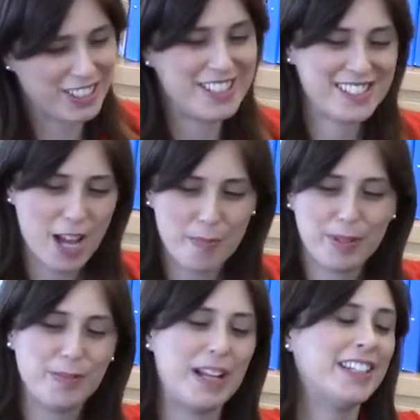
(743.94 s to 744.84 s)
this
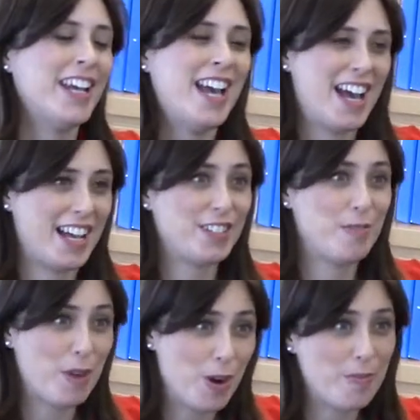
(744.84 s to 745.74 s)
compliment. At the
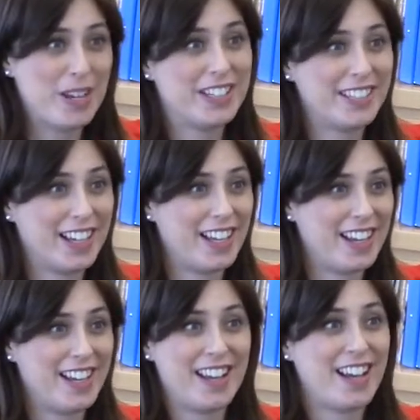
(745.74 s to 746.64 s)
moment,
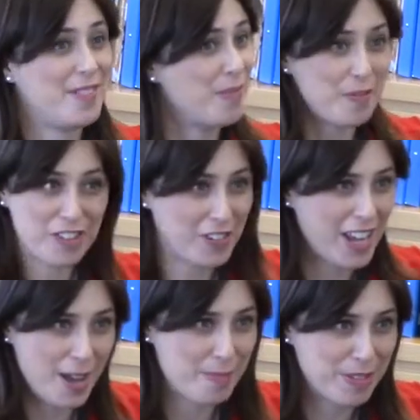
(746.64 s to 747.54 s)
I'm very
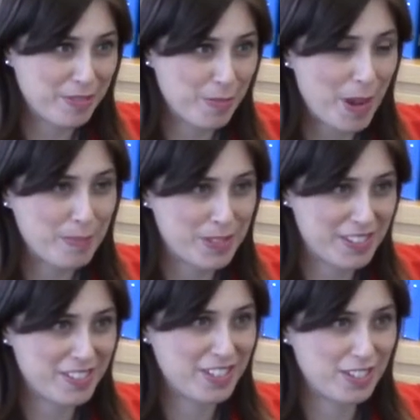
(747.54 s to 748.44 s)
happy for my
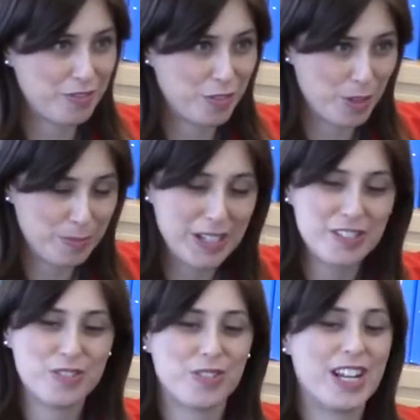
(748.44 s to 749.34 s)
position in the foreign
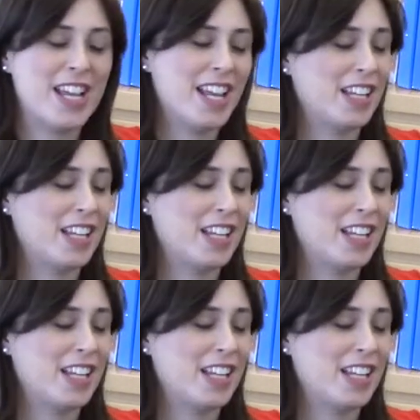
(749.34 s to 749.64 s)
ministry,